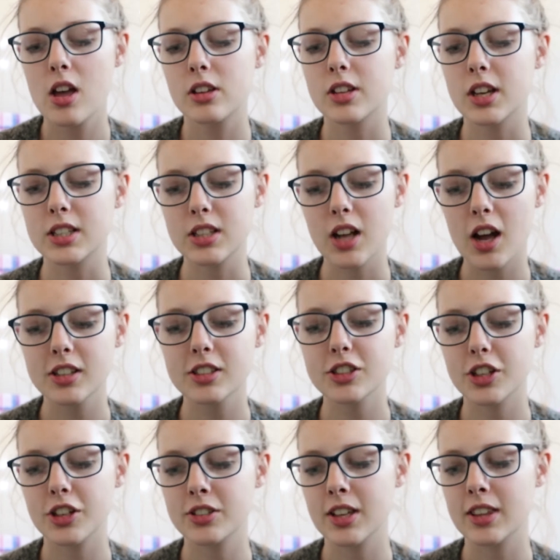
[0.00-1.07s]
So I
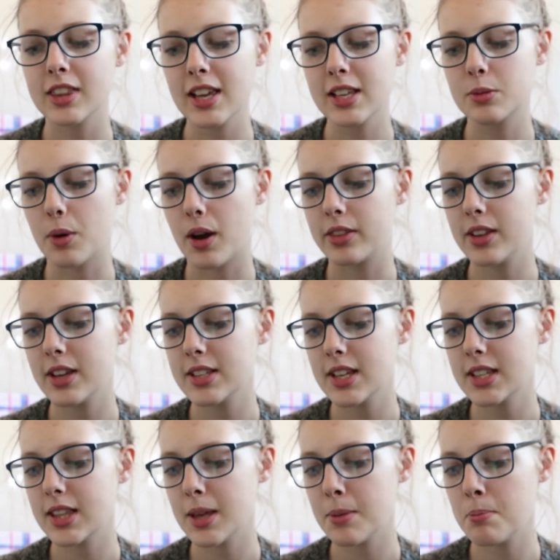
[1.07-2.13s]
started using this one. This
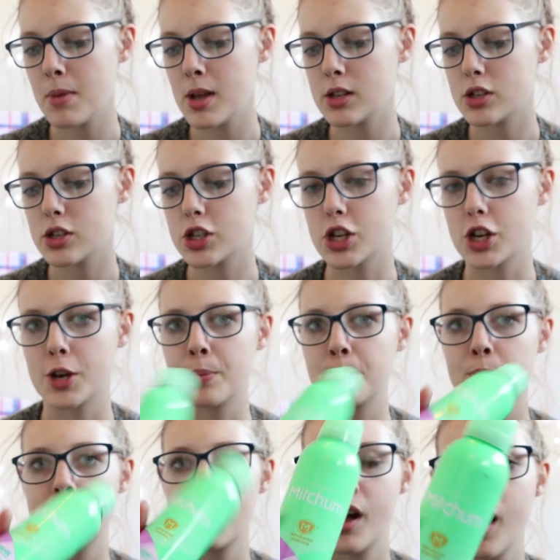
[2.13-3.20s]
is the
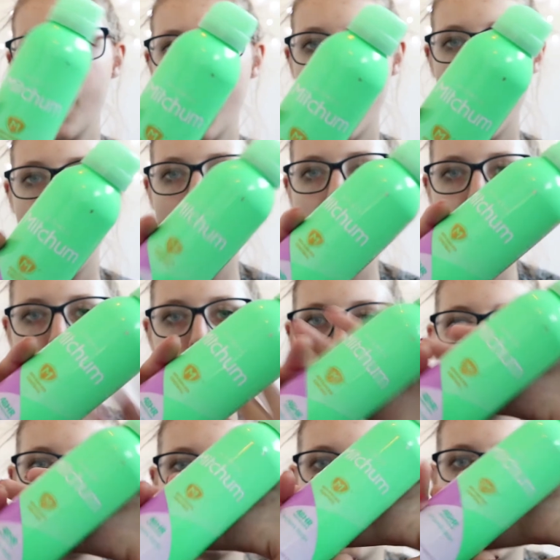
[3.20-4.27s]
Mitchum
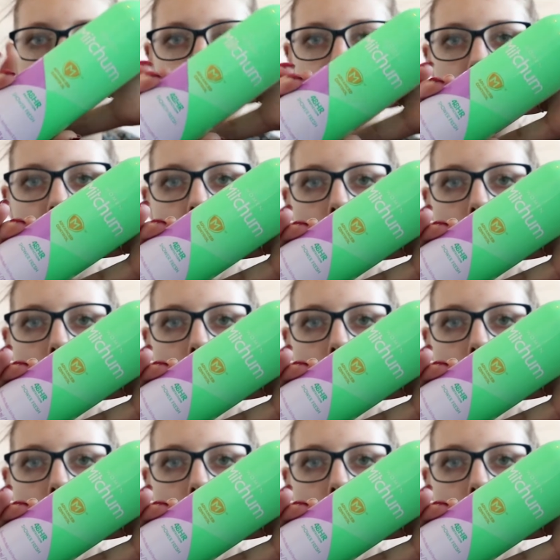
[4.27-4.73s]
one.